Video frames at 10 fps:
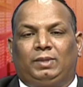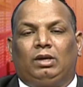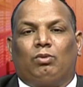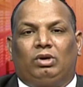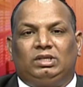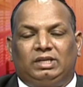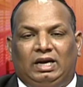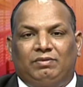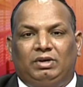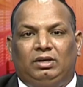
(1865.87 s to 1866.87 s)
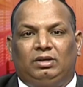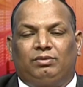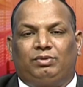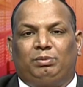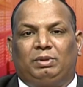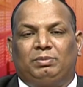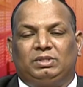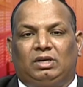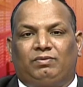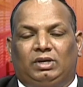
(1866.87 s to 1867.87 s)
What is relevant for the purpose
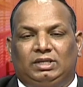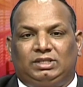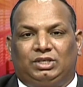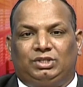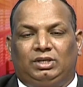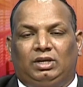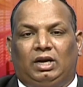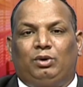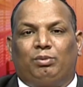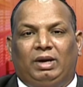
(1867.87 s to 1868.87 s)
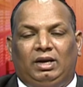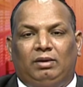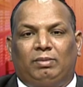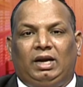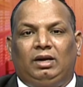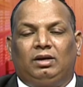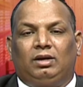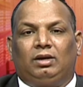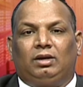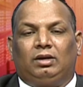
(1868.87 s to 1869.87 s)
of our discussion and to bear in mind
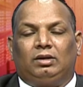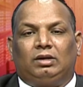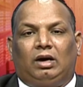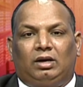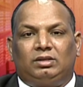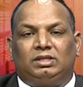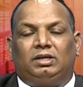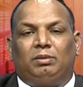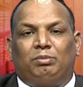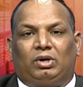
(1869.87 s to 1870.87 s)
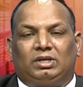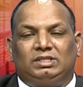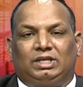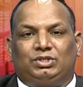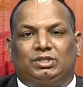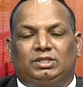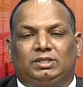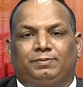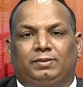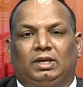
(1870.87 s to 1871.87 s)
are certain important sections.
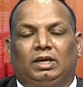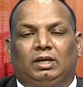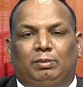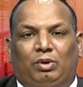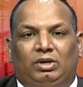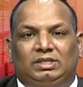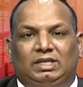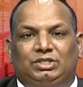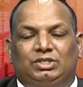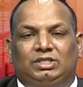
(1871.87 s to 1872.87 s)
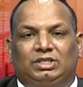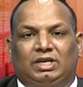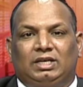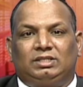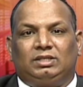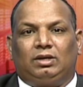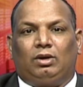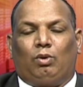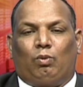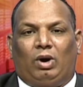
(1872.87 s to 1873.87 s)
Important sections such as
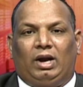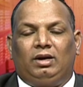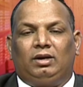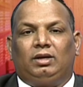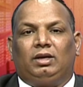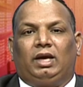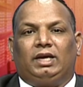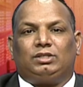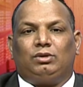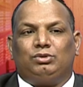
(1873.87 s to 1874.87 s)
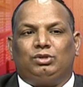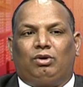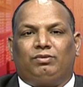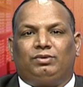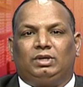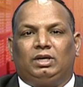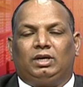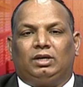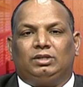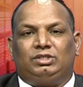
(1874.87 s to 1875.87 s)
1. Exclusion of
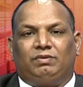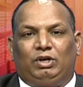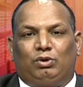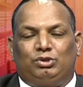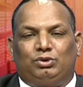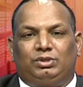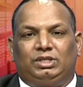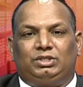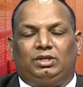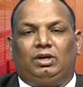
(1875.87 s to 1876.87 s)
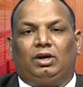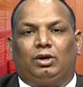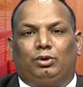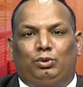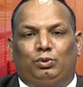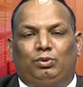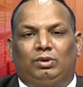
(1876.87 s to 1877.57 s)
civil court jurisdiction. 2.